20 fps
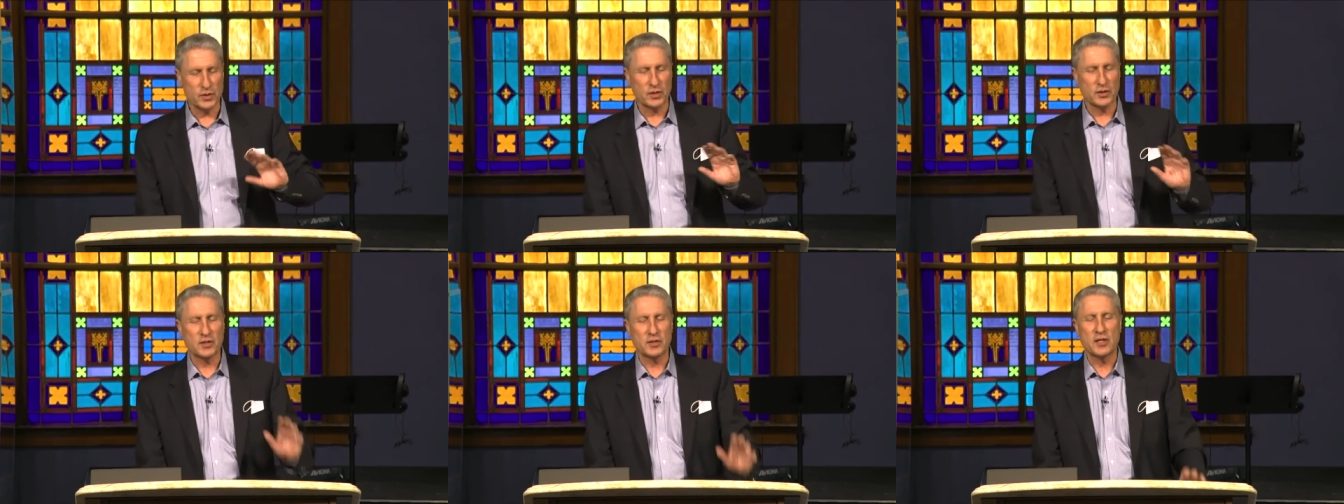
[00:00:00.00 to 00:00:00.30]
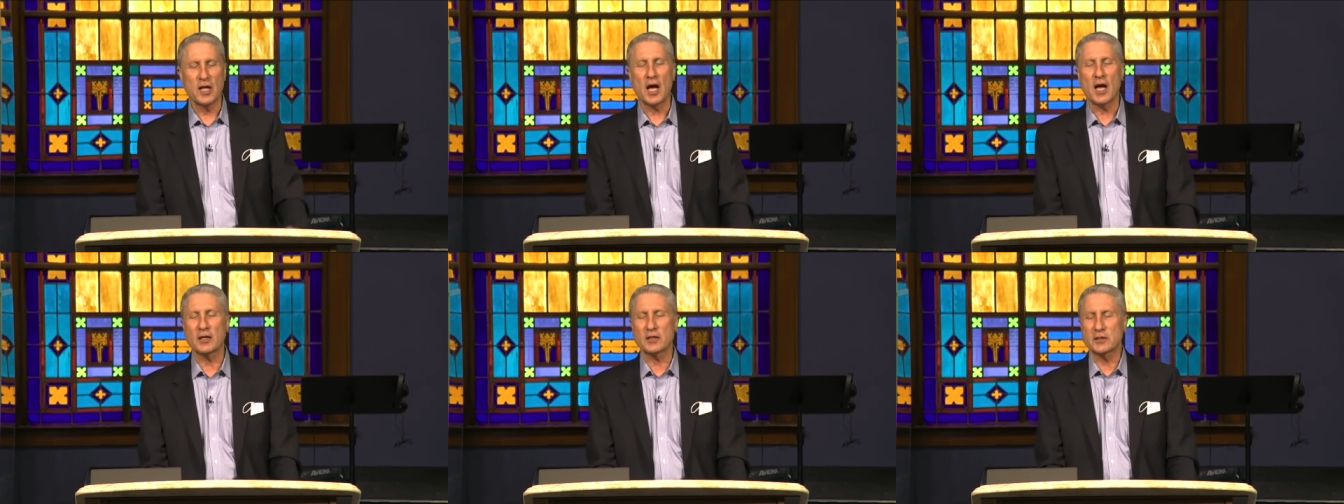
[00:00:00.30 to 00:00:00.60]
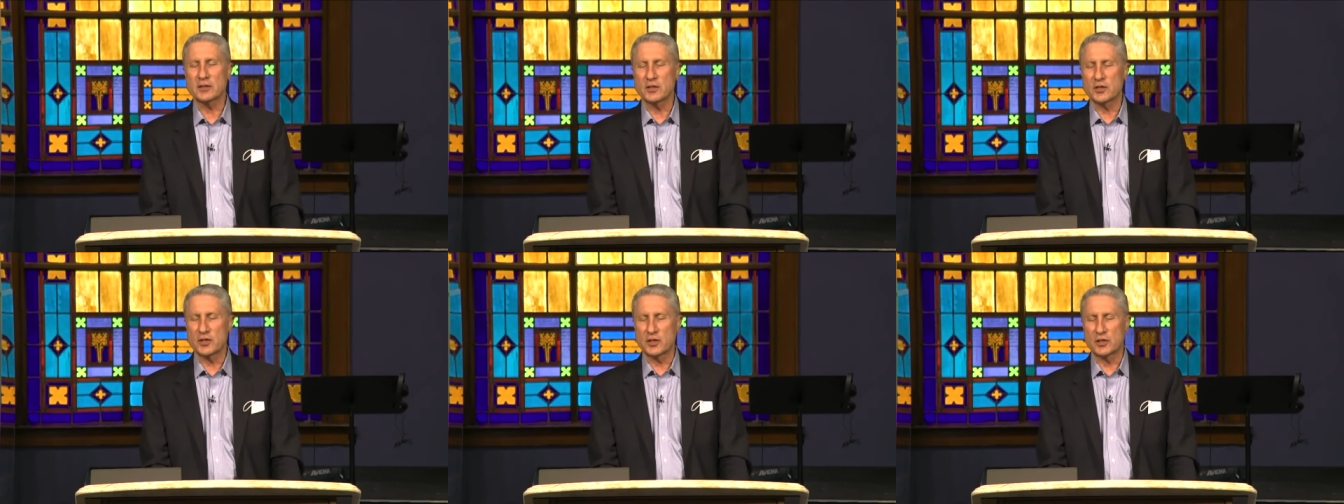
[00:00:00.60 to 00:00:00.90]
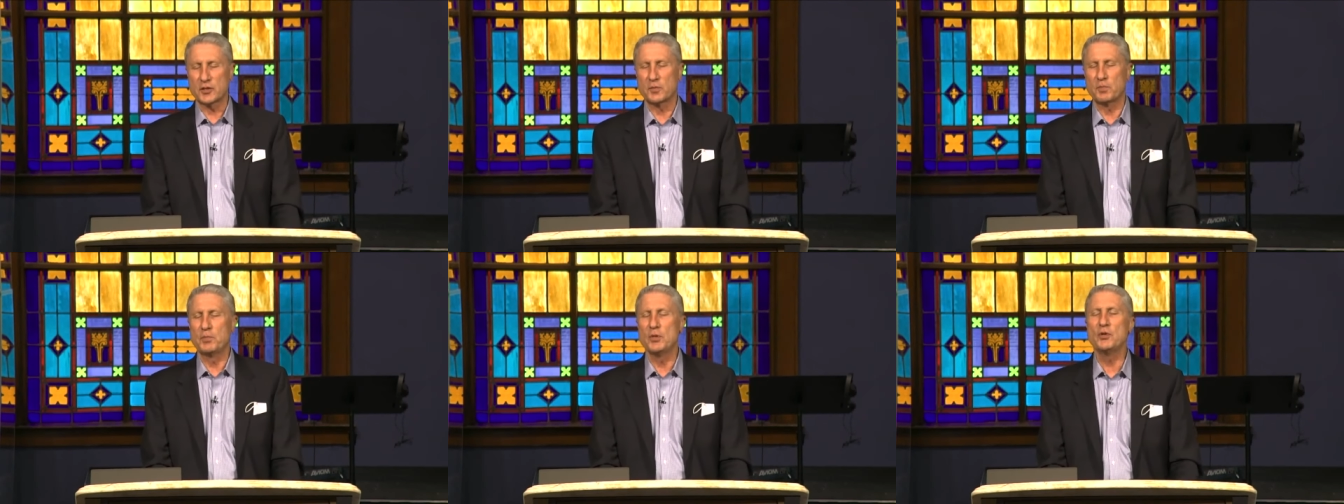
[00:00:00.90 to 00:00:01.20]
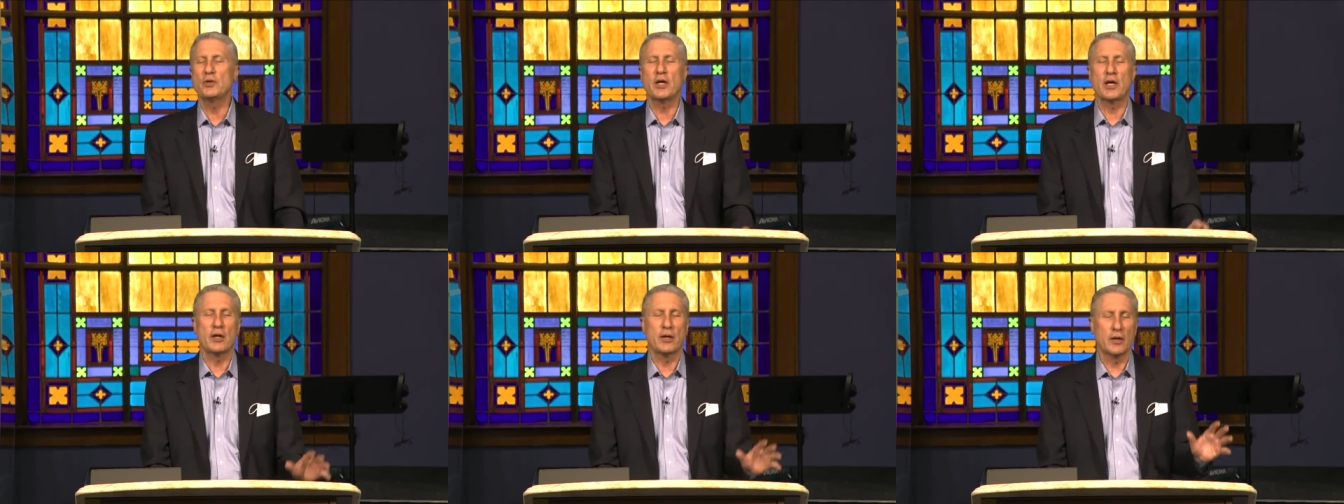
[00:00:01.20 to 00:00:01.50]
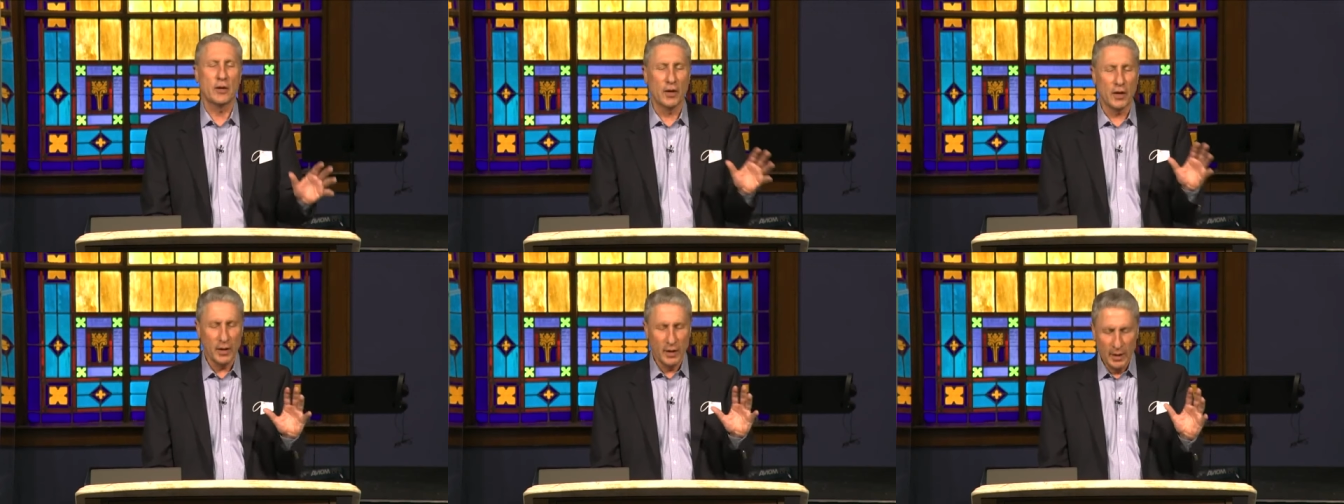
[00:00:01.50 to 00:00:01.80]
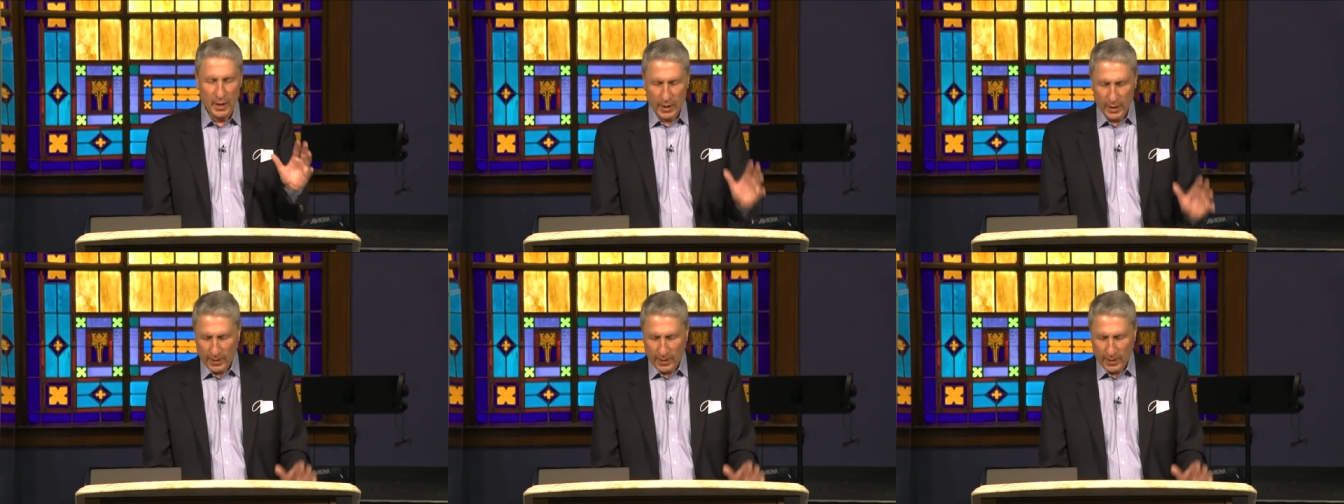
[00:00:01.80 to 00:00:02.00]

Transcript: it's not spooky or